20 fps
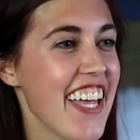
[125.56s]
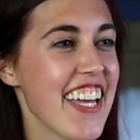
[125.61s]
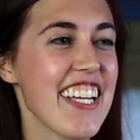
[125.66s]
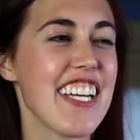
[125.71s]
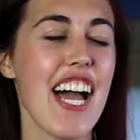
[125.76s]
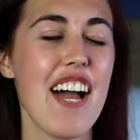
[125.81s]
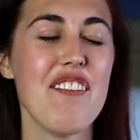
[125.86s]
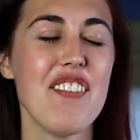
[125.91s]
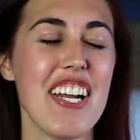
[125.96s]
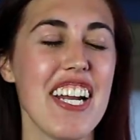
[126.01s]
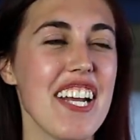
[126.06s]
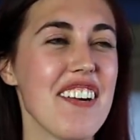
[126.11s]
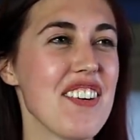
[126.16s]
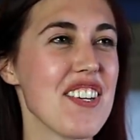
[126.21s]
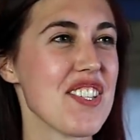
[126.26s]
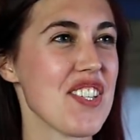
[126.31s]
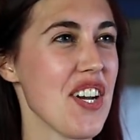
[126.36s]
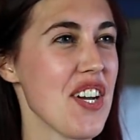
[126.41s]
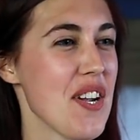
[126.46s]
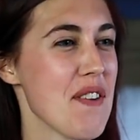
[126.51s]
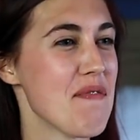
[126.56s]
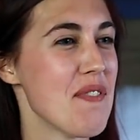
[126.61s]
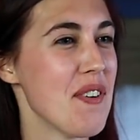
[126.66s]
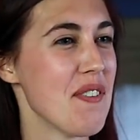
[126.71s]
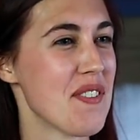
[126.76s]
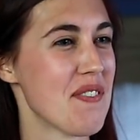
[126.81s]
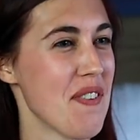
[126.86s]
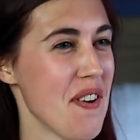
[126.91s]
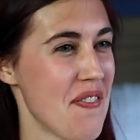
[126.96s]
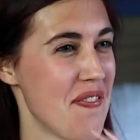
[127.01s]
I never saw your
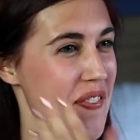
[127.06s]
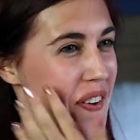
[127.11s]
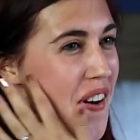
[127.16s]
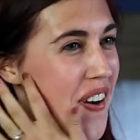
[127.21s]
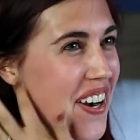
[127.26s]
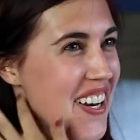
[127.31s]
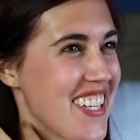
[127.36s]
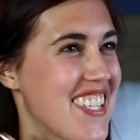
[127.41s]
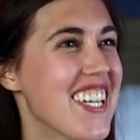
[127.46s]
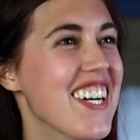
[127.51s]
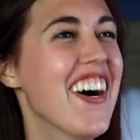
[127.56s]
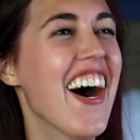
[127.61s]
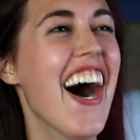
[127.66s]
boobs before, so